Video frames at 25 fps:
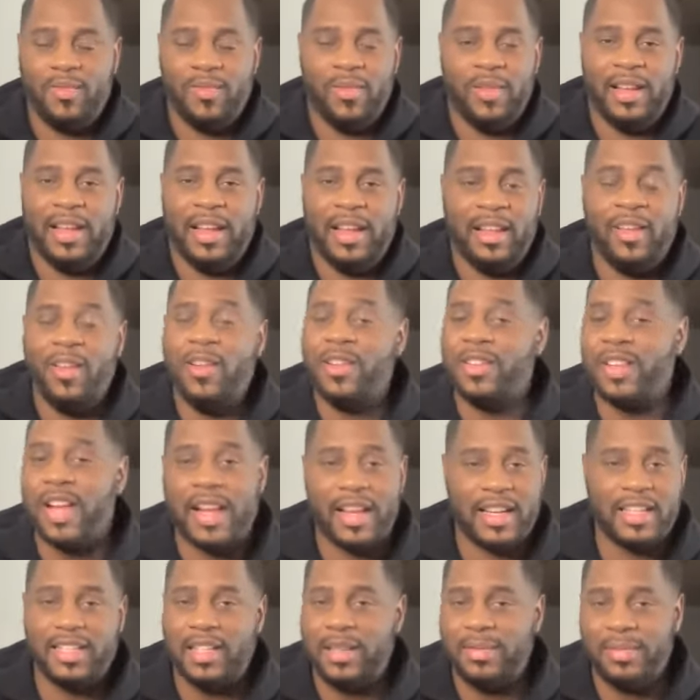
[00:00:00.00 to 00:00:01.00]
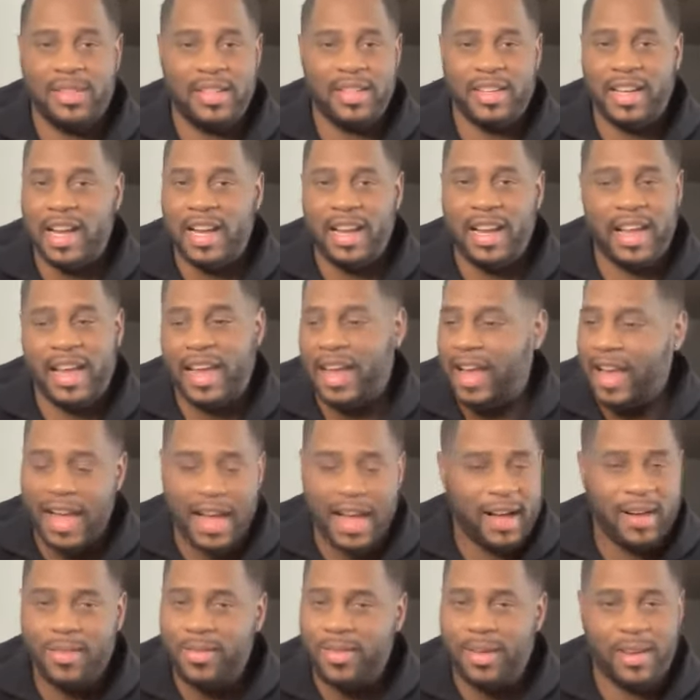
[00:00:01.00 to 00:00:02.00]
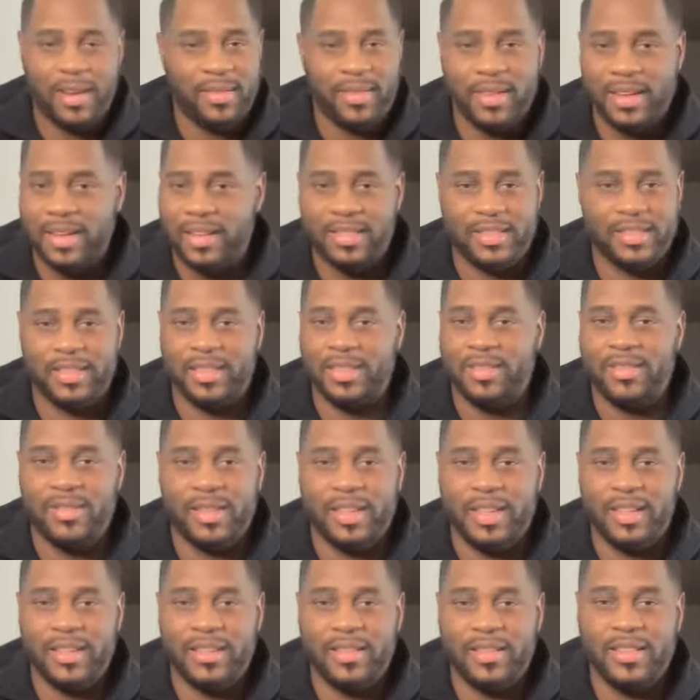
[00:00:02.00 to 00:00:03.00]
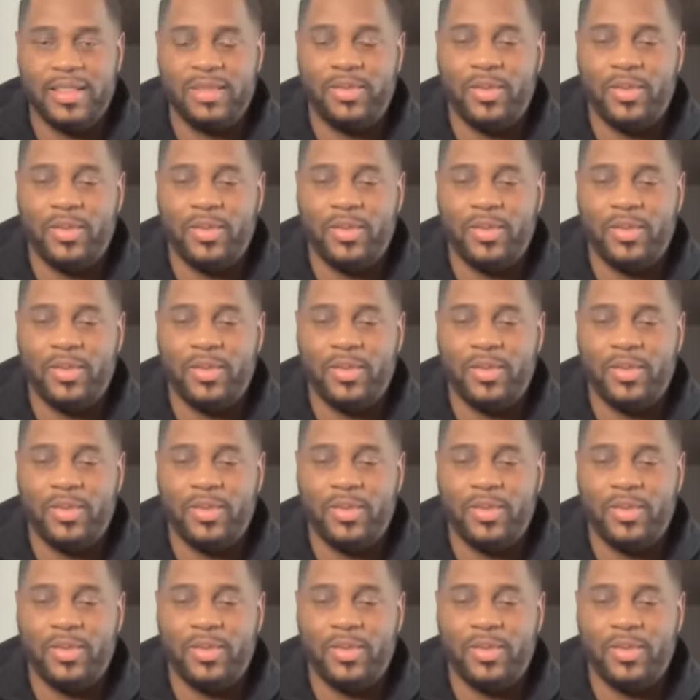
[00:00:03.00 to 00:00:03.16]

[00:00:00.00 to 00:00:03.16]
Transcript: As long as I can sleep good at night, I don't care what else is going on